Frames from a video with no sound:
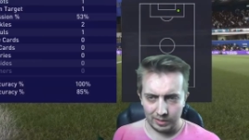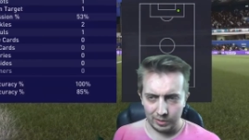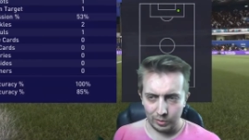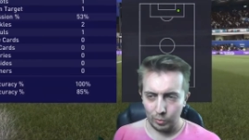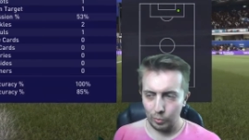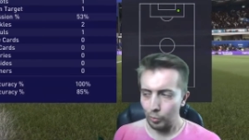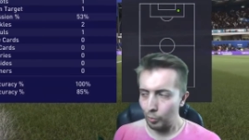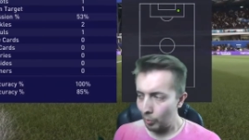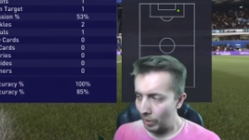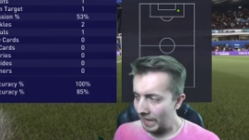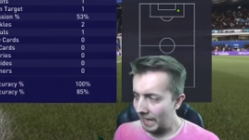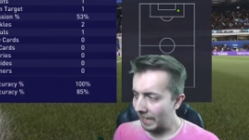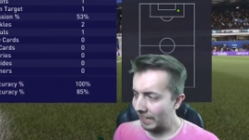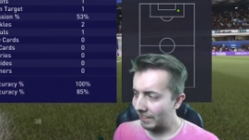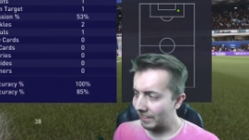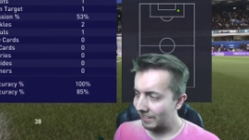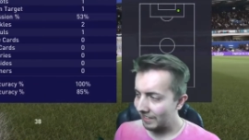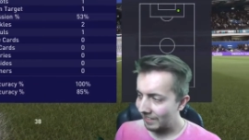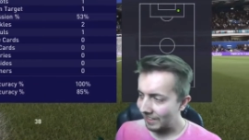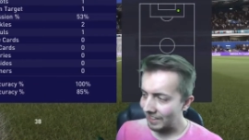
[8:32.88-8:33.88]

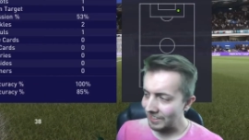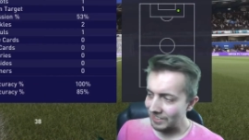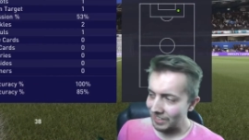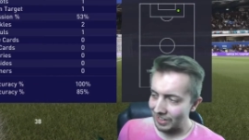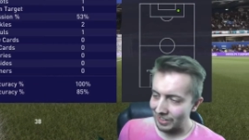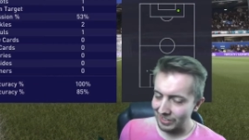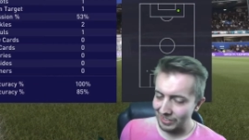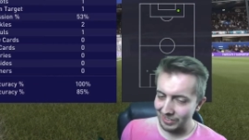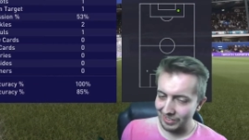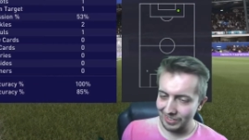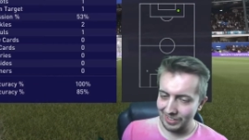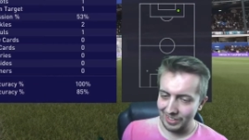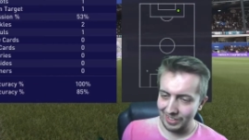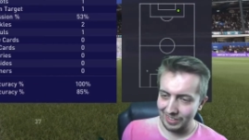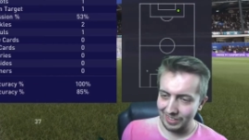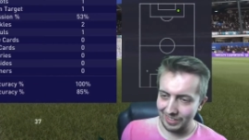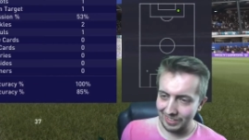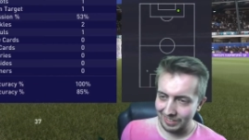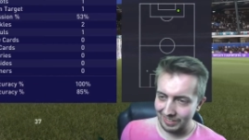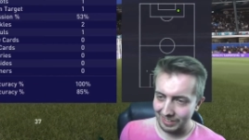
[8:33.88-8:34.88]
Winning. Let's go.
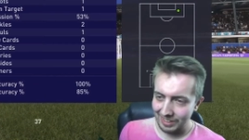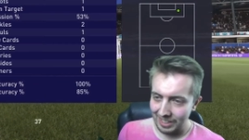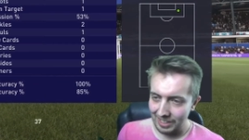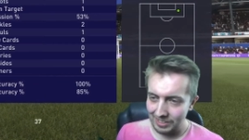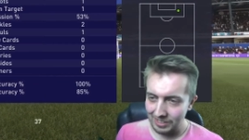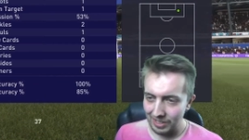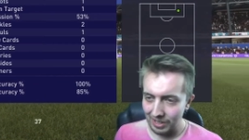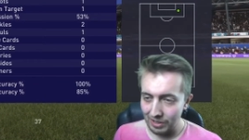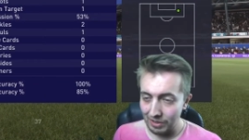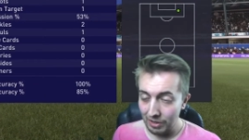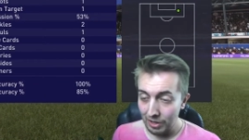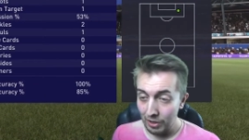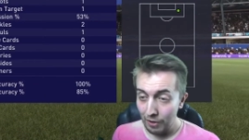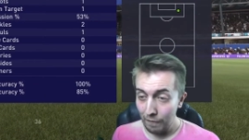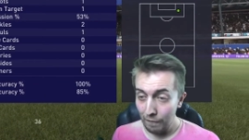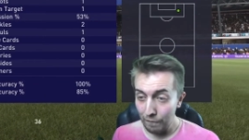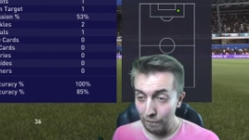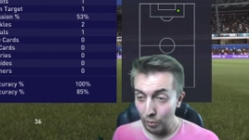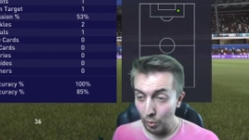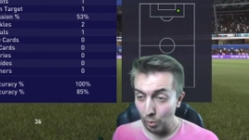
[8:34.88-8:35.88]
Let's go.
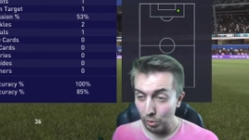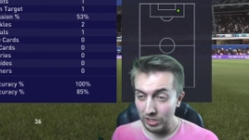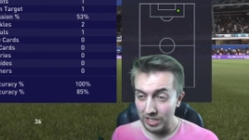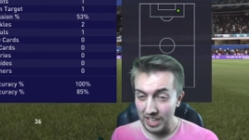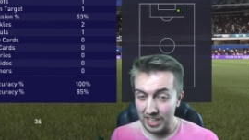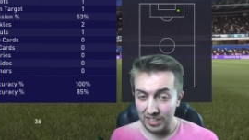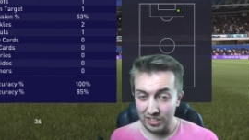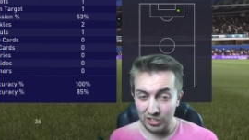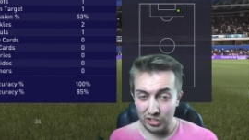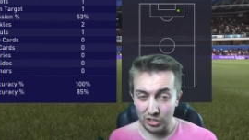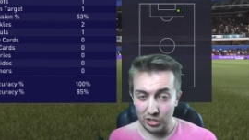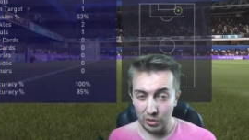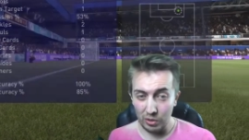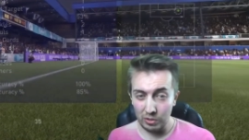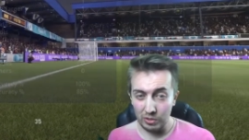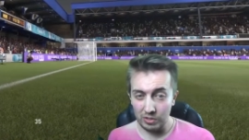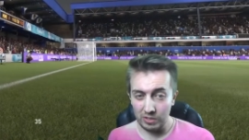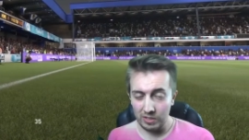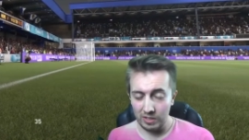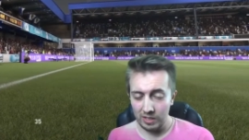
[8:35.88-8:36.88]
14
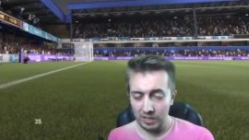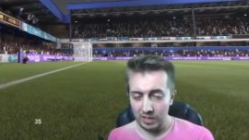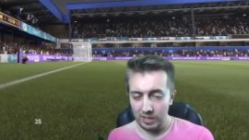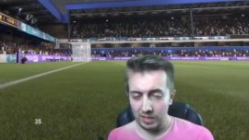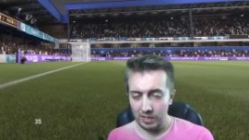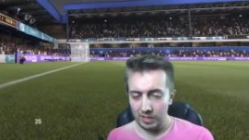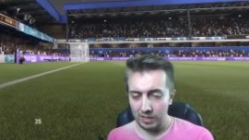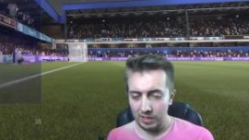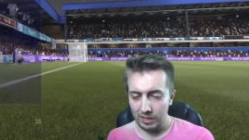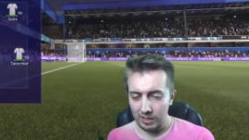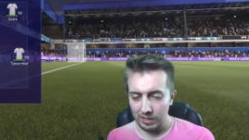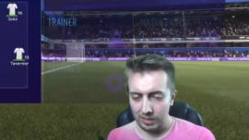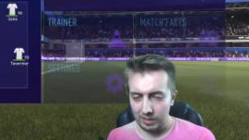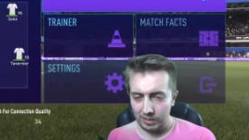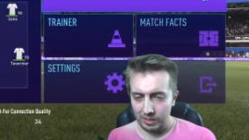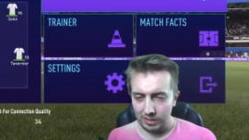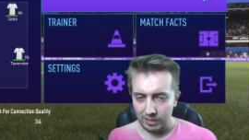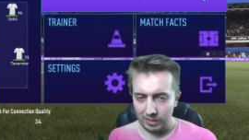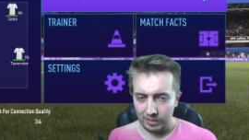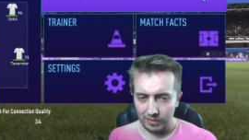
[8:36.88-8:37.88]
shots.
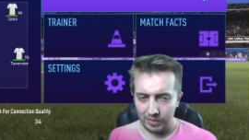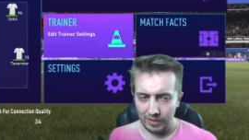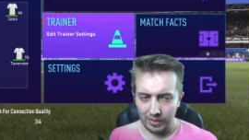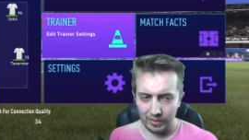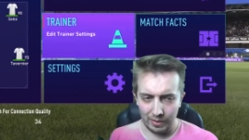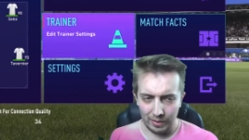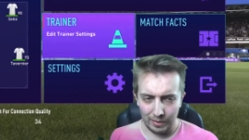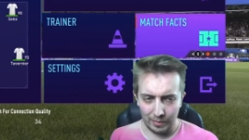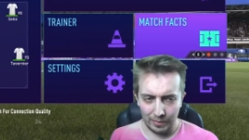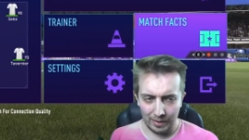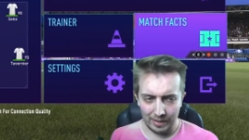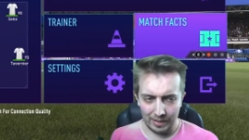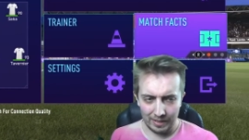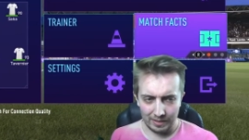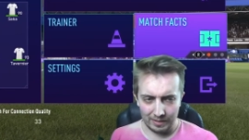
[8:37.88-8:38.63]
Wait, wait, wait.